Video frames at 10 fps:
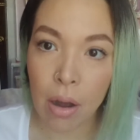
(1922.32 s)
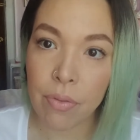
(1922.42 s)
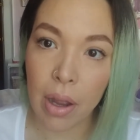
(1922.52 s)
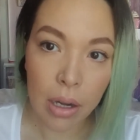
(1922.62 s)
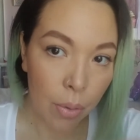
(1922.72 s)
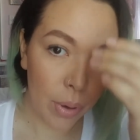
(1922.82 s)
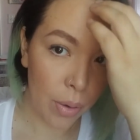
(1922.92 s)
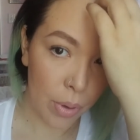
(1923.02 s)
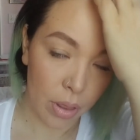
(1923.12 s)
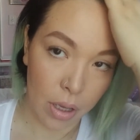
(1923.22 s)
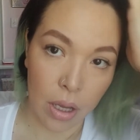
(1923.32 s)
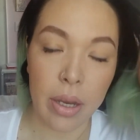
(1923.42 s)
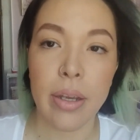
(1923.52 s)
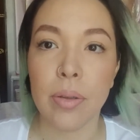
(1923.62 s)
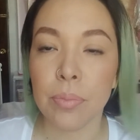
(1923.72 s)
off anyway with the
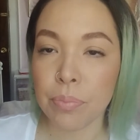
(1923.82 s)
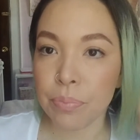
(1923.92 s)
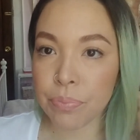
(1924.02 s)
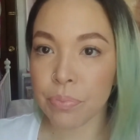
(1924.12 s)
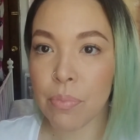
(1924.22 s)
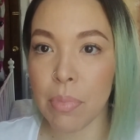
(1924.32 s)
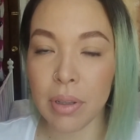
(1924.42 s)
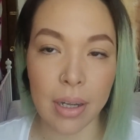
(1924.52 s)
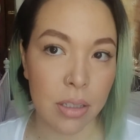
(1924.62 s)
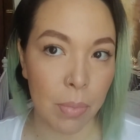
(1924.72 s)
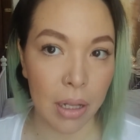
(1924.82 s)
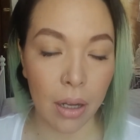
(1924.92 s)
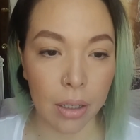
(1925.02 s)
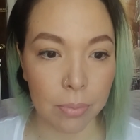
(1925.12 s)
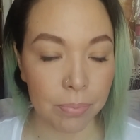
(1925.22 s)
heat, but that's my
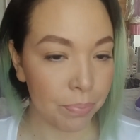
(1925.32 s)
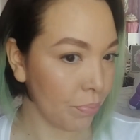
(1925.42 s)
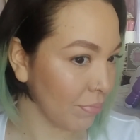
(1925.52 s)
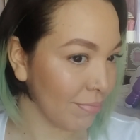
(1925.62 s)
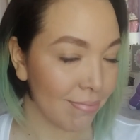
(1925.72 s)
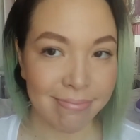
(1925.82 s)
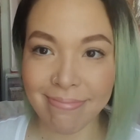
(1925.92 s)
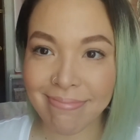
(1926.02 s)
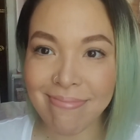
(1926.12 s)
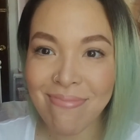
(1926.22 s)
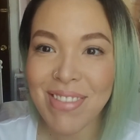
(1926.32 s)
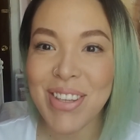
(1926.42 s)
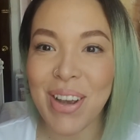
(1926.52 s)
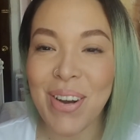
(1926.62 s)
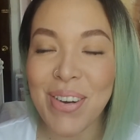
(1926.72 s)
look.
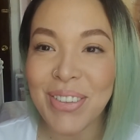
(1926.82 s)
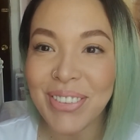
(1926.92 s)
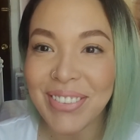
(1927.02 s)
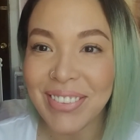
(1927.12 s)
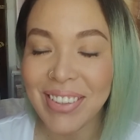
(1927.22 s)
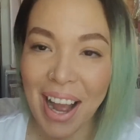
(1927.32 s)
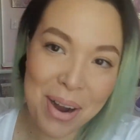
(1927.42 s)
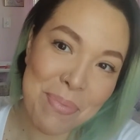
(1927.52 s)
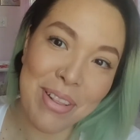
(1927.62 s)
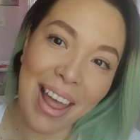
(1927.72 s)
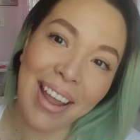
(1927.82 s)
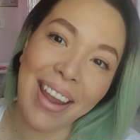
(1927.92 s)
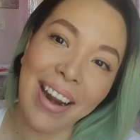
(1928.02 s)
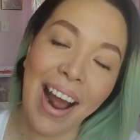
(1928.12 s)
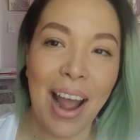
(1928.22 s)
So I hope you like
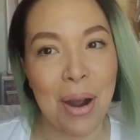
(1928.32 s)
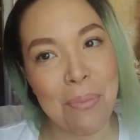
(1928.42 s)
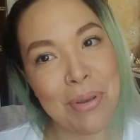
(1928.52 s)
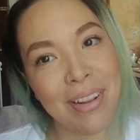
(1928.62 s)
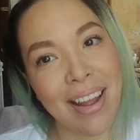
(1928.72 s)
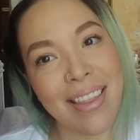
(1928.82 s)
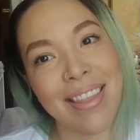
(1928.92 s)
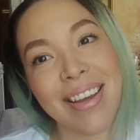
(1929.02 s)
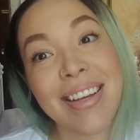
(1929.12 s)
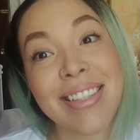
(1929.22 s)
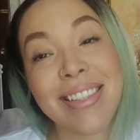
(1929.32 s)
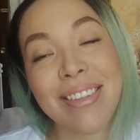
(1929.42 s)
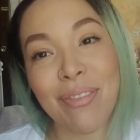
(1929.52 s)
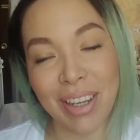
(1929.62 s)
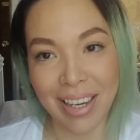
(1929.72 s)
it. I hope you like this
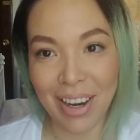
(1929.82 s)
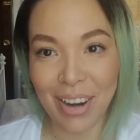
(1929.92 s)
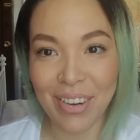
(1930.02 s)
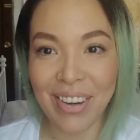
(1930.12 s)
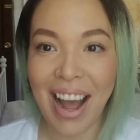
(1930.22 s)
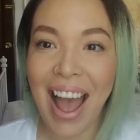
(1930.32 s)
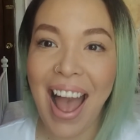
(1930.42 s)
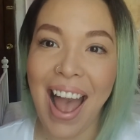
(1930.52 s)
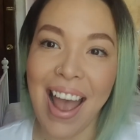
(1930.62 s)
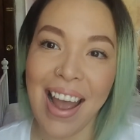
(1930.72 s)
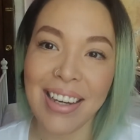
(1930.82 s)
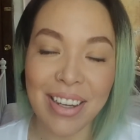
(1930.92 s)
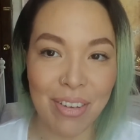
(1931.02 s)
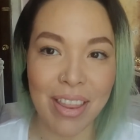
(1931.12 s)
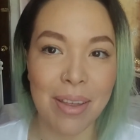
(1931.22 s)
video, and
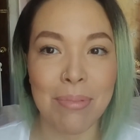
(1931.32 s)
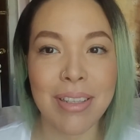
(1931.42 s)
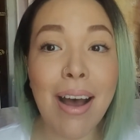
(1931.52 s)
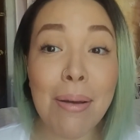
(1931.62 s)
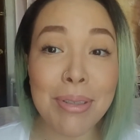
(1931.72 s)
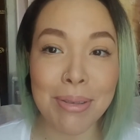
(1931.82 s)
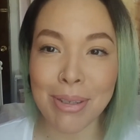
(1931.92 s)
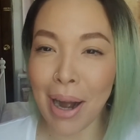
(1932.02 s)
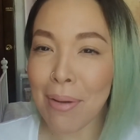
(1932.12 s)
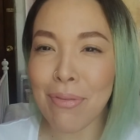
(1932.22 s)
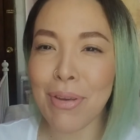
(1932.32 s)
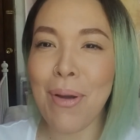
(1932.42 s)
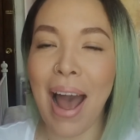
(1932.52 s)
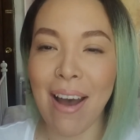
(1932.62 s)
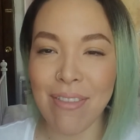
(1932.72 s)
give it a thumbs up, subscribe if you
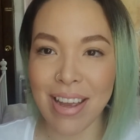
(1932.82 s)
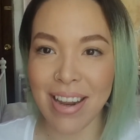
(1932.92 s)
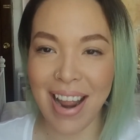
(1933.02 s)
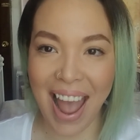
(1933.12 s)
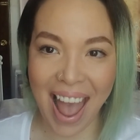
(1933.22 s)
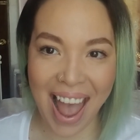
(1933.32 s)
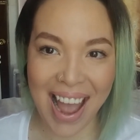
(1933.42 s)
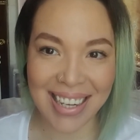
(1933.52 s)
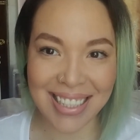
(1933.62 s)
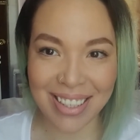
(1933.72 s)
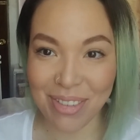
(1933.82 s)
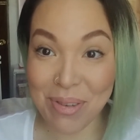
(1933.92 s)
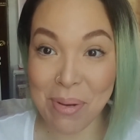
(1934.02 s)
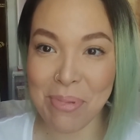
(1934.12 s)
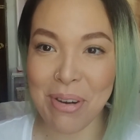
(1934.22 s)
haven't, and
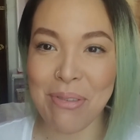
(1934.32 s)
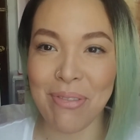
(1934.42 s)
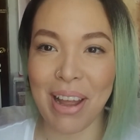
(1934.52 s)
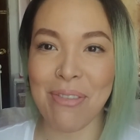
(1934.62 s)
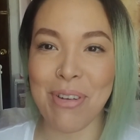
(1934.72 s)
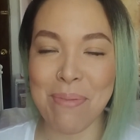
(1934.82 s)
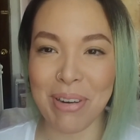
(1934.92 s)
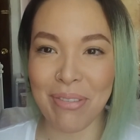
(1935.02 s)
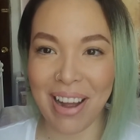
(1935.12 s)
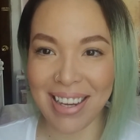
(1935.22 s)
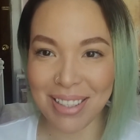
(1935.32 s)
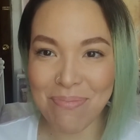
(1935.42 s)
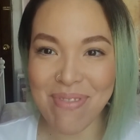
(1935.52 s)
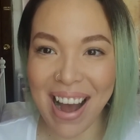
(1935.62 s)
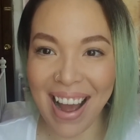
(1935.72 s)
remember, fly free butterflies.
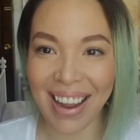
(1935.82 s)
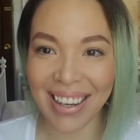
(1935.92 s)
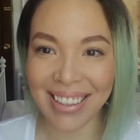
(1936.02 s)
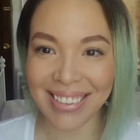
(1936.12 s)
Bye.